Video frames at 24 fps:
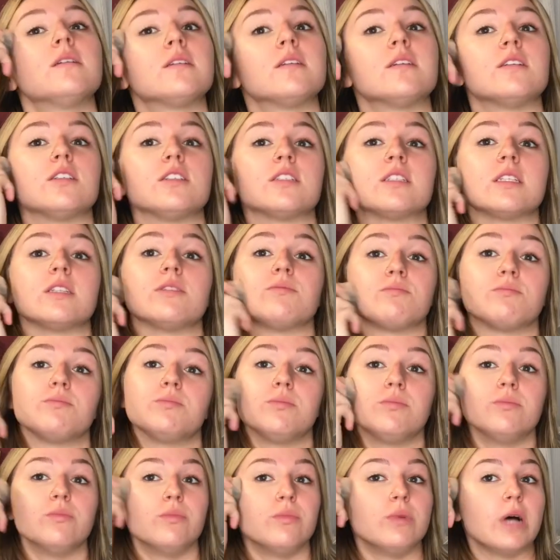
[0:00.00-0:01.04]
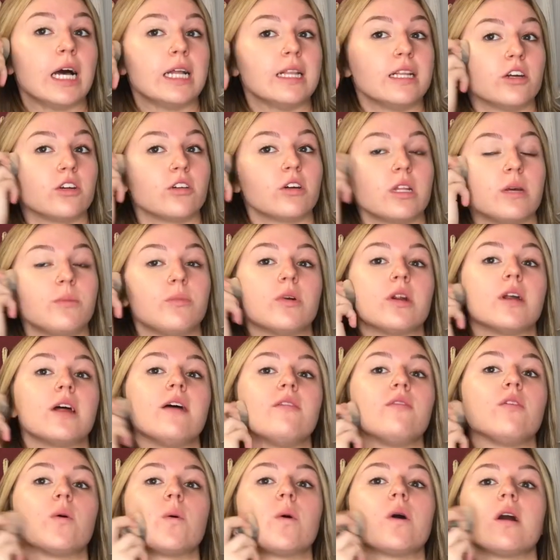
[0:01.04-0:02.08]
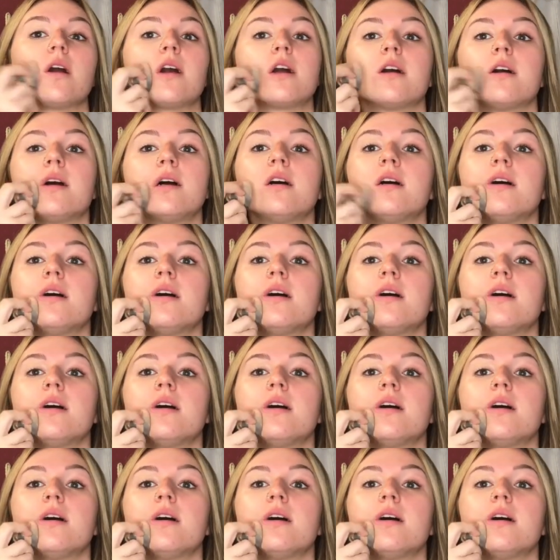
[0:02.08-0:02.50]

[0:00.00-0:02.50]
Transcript: to just, I literally put it everywhere.